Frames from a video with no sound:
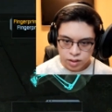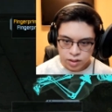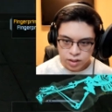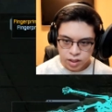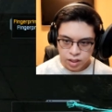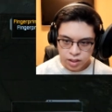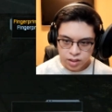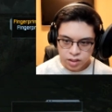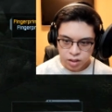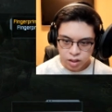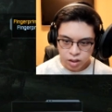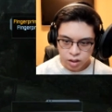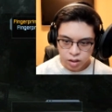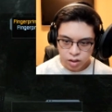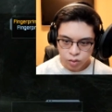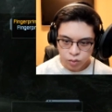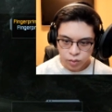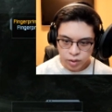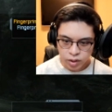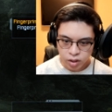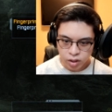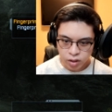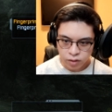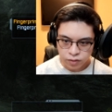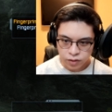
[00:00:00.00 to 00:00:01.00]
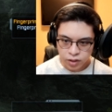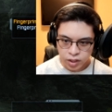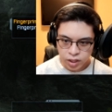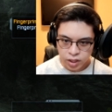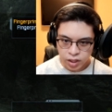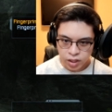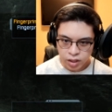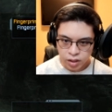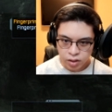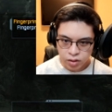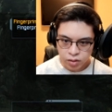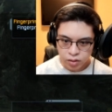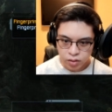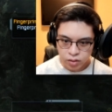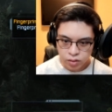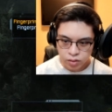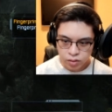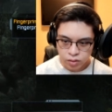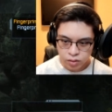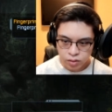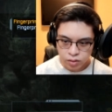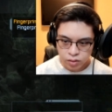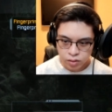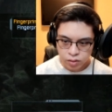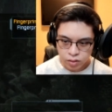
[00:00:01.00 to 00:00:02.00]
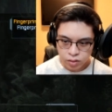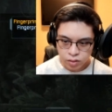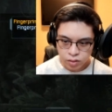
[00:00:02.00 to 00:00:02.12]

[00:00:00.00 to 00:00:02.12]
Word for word: This guy's collar went off now.